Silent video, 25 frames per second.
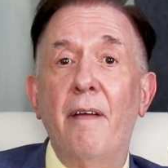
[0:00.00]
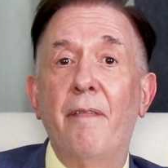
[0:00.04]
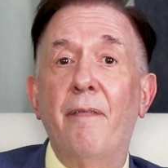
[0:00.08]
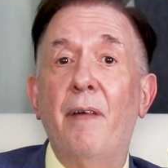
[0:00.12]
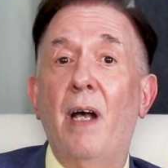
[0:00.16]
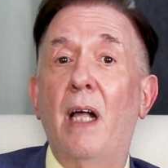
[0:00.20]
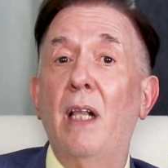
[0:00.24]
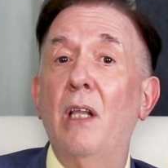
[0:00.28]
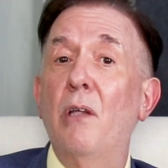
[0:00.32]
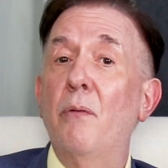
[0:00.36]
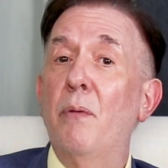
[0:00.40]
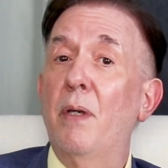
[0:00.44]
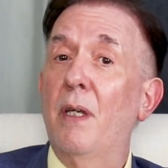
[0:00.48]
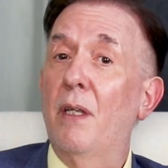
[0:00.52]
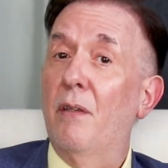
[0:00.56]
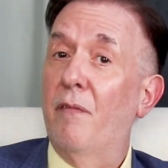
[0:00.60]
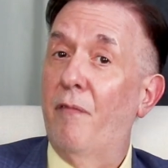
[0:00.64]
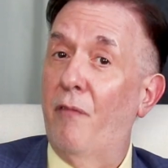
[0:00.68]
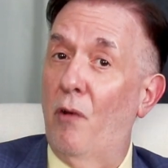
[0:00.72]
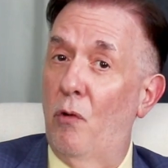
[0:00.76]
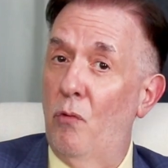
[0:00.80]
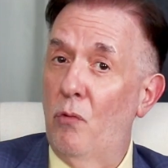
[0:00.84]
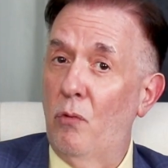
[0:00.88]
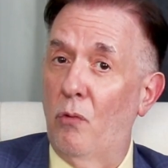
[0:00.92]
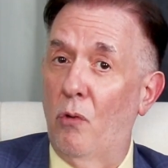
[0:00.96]
following a
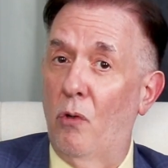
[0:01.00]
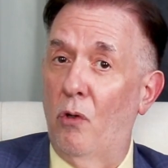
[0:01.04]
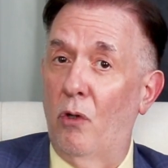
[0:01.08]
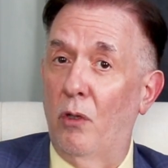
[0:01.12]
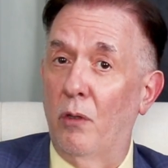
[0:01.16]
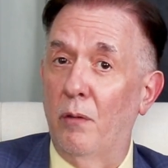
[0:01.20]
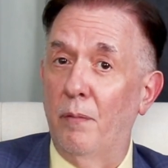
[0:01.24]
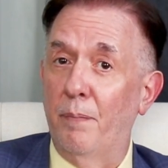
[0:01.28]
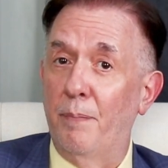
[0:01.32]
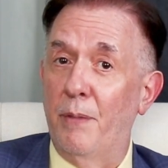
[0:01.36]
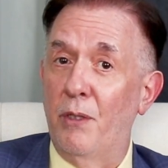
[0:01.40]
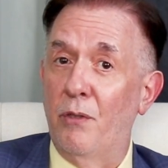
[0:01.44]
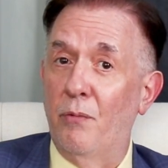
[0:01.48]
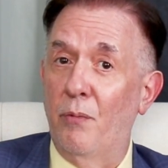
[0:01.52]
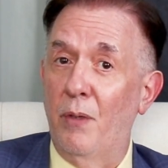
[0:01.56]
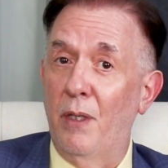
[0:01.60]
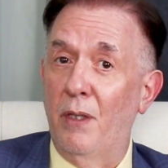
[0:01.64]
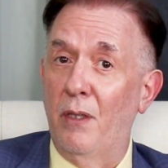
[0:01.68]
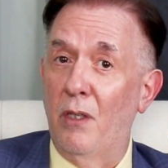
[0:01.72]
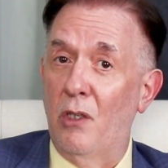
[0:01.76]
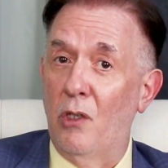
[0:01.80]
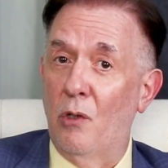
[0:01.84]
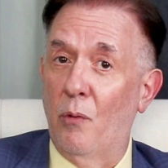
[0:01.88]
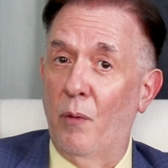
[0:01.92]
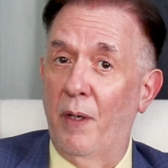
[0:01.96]
phone call between
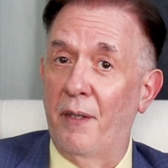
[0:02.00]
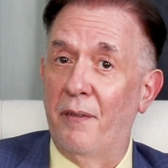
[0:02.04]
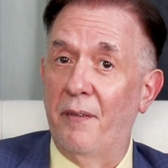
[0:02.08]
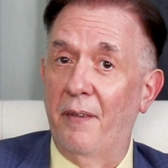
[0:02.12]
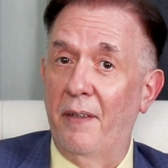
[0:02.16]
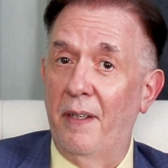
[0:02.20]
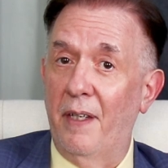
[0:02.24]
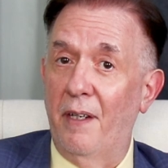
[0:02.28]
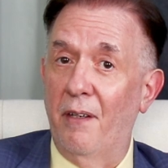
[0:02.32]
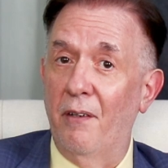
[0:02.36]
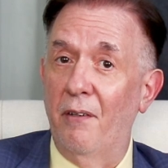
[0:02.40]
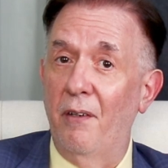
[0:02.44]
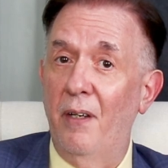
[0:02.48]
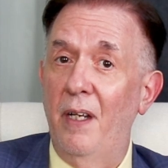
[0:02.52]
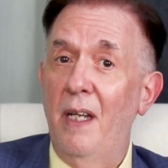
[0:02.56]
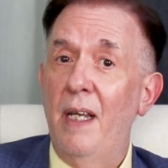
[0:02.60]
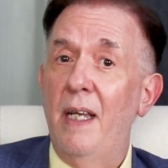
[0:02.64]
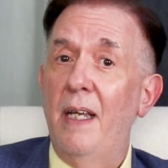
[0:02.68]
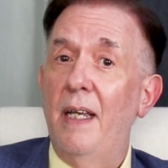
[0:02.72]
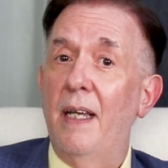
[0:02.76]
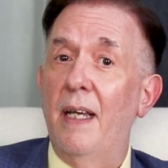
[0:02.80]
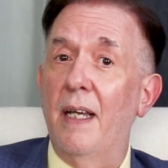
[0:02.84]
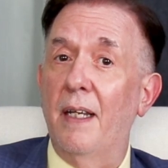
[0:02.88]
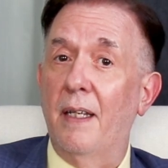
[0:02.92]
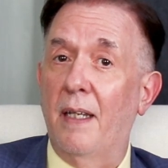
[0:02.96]
the US leader
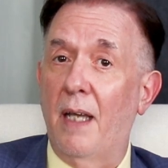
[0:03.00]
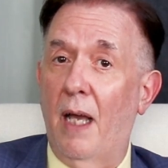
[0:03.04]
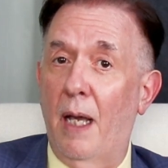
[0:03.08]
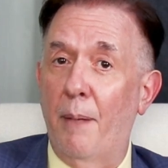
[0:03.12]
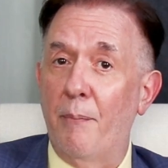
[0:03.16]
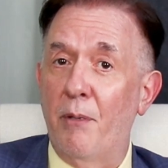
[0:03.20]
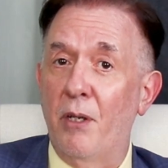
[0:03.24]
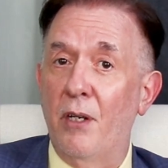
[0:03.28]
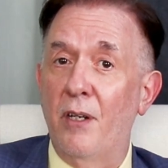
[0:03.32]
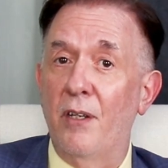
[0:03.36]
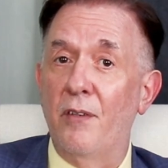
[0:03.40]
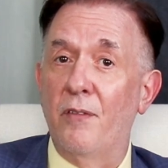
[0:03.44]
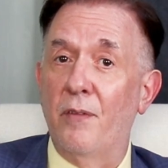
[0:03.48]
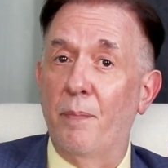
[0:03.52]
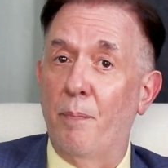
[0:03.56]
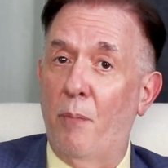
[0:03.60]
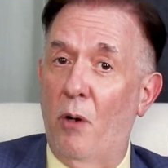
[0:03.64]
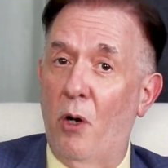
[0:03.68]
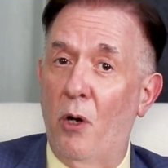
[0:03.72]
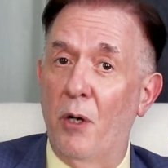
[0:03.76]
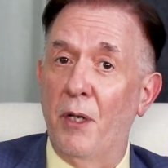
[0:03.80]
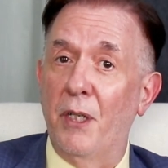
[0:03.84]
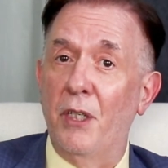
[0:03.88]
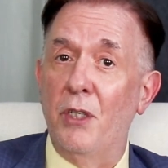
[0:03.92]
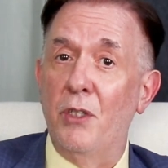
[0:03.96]
and Communist
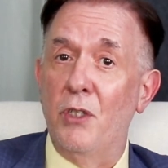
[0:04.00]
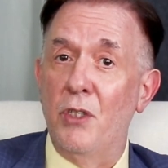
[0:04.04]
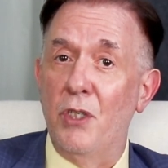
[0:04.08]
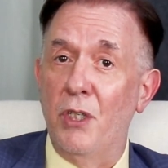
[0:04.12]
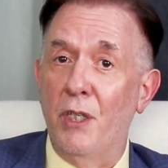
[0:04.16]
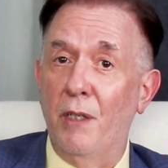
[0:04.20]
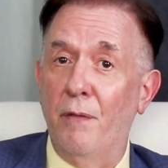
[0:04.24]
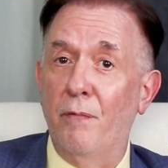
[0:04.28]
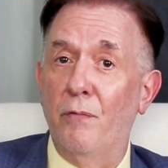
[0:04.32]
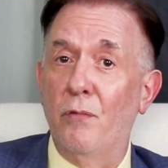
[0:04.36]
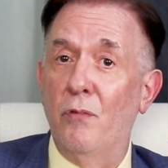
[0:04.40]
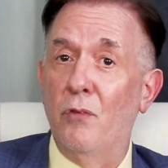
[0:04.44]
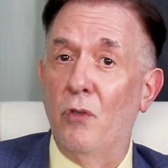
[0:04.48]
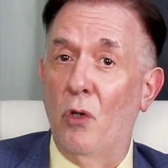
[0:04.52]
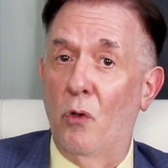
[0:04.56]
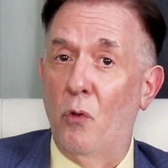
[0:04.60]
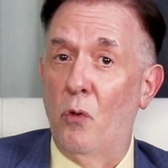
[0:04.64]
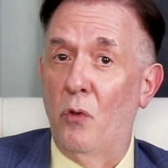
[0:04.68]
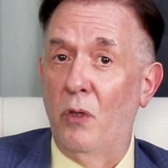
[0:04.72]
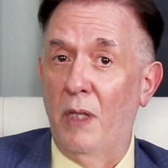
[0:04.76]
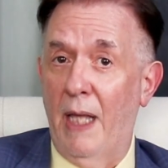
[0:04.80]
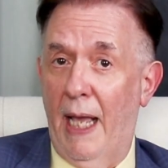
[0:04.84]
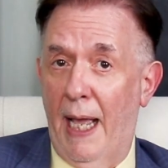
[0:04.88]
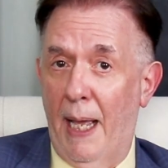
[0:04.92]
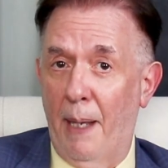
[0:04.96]
Party chief To
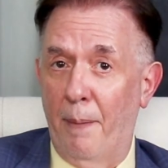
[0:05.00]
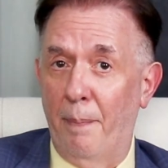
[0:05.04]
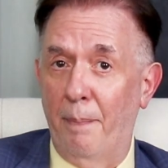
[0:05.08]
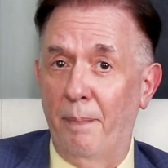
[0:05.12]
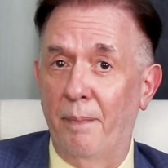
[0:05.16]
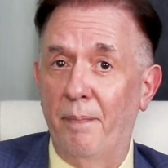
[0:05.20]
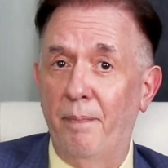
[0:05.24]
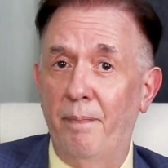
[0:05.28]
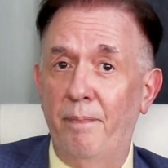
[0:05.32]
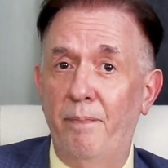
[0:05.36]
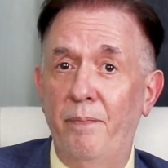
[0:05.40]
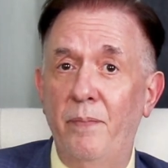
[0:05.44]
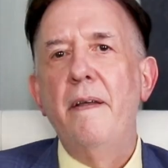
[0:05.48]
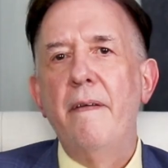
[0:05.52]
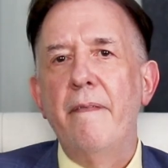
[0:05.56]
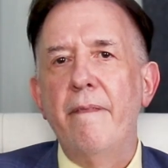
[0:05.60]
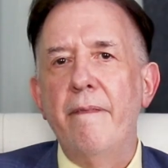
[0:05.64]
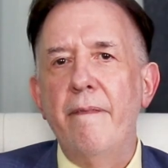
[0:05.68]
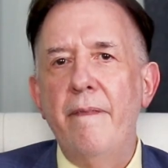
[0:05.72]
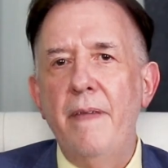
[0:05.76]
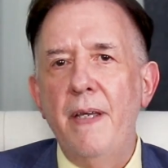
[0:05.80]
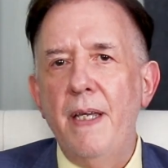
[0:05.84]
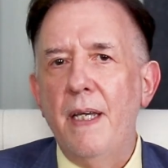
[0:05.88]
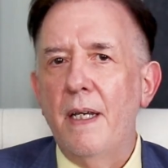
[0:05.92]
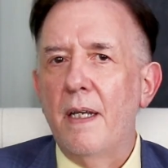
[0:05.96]
Lam.
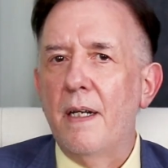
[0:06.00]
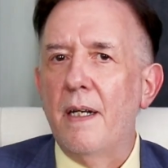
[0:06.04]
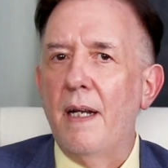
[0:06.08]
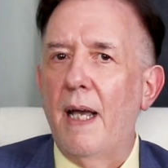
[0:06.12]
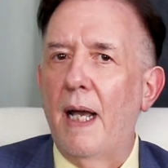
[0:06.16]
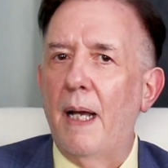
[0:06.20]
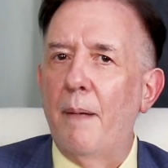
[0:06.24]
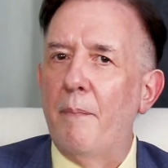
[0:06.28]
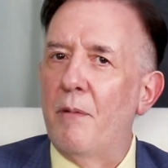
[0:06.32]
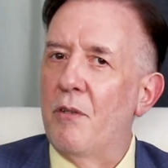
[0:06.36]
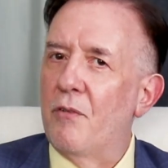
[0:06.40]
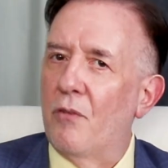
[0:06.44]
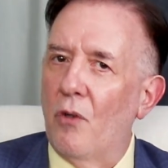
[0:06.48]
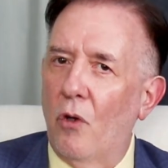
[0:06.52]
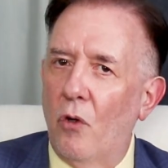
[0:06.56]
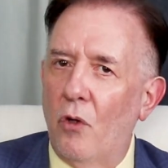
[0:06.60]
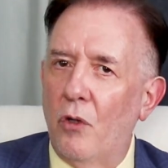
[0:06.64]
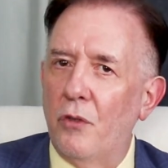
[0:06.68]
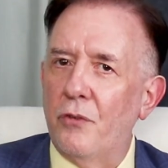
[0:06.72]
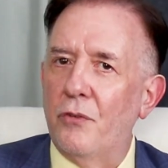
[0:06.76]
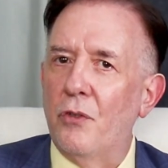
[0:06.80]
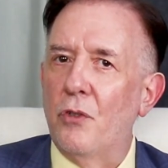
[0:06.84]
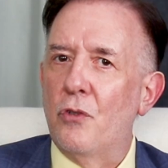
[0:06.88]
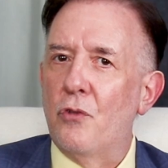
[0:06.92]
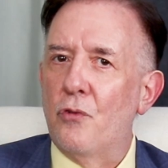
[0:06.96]
Vietnam is
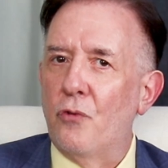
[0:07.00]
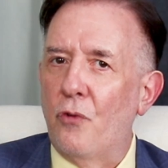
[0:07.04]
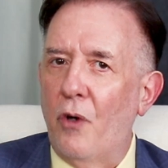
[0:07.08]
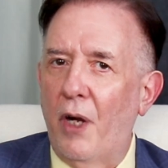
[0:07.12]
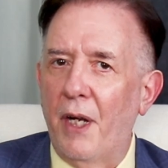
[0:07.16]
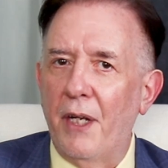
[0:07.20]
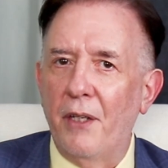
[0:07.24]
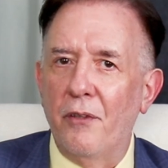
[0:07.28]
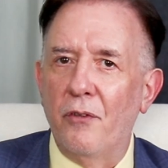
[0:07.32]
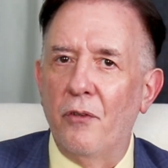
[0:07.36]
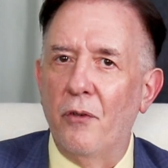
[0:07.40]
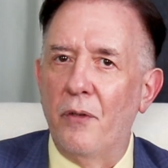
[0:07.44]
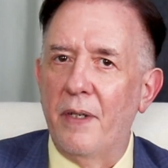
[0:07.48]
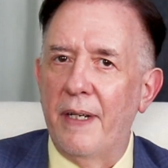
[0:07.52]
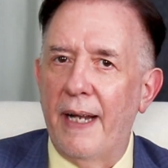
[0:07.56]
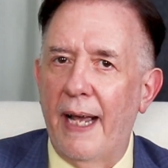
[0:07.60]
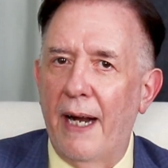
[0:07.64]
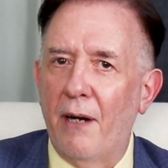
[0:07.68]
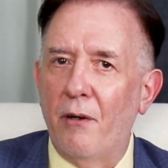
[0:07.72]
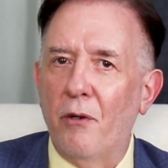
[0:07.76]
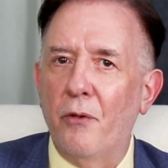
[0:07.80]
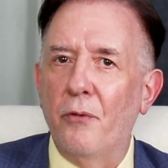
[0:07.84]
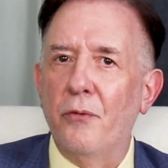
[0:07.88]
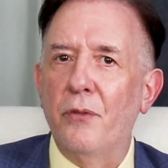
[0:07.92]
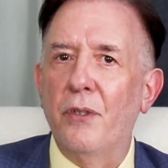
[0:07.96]
also trying to
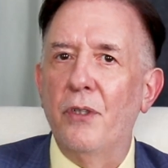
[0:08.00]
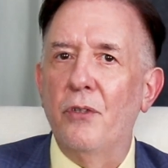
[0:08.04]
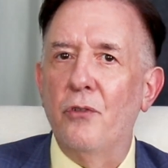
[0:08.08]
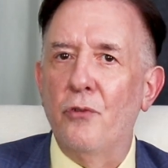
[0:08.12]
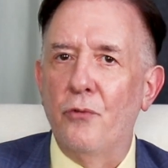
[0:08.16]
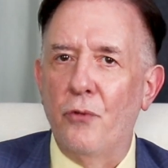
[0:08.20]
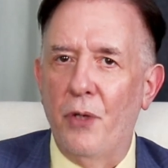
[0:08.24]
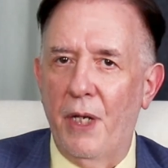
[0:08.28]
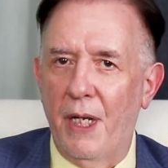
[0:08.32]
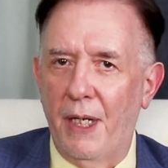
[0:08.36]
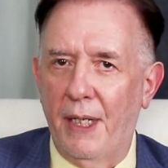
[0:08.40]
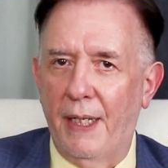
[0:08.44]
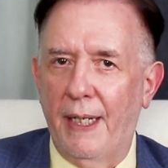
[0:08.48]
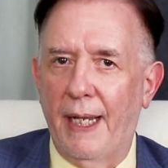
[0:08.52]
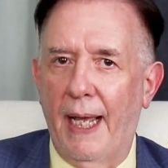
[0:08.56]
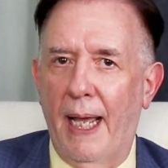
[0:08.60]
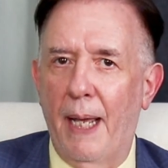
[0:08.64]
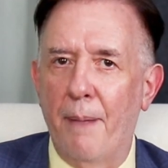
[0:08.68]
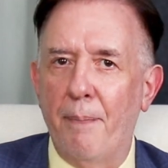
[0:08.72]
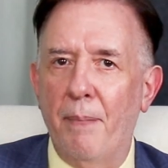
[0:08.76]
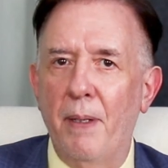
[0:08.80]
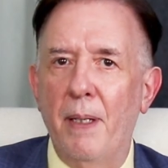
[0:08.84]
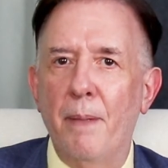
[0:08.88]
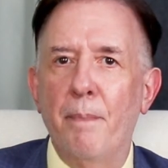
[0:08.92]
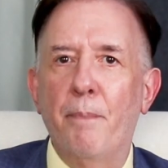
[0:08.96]
narrow the trade
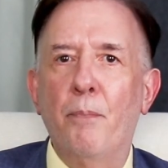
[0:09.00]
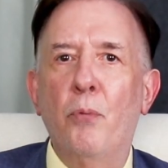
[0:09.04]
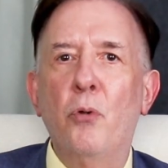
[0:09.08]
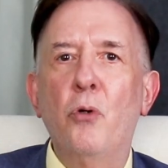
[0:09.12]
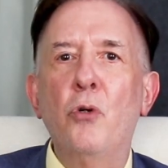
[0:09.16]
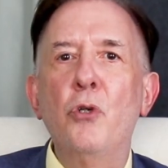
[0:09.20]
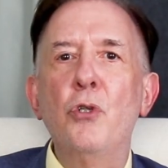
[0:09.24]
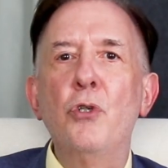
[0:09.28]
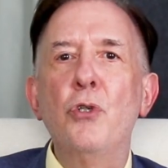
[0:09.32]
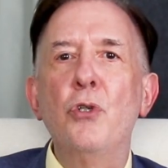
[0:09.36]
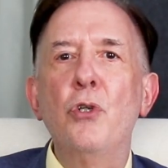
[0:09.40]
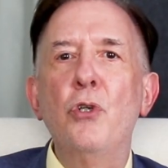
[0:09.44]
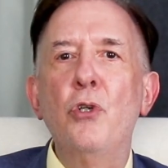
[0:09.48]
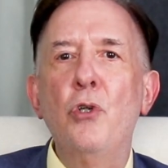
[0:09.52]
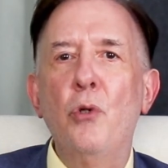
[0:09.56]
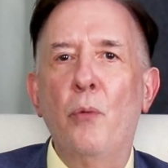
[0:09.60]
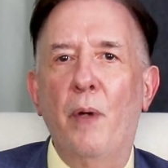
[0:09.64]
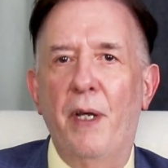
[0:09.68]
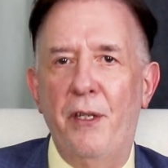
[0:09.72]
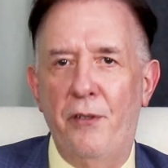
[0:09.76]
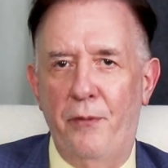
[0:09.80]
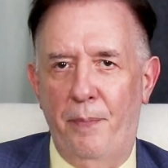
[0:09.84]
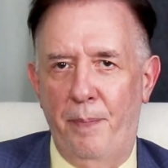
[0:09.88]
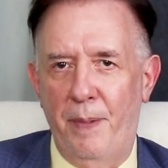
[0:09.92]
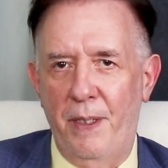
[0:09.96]
gap and push
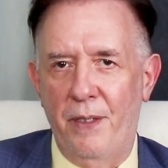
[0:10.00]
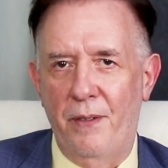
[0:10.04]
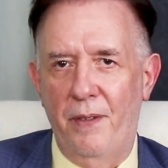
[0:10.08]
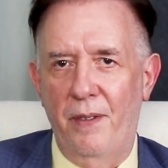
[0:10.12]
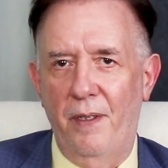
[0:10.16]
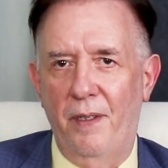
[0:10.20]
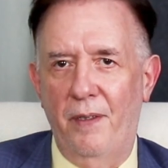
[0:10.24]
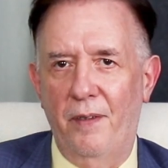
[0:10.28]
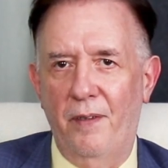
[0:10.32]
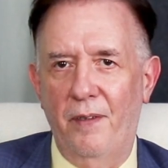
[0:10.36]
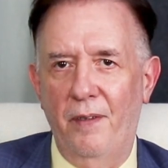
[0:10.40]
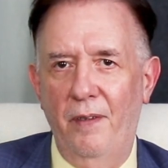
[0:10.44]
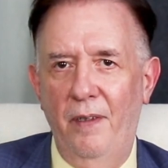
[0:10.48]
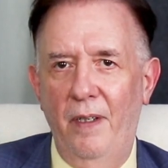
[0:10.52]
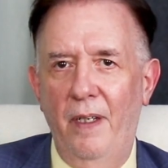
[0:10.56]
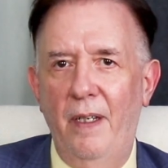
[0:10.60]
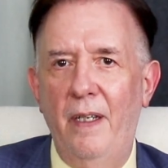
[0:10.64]
US business.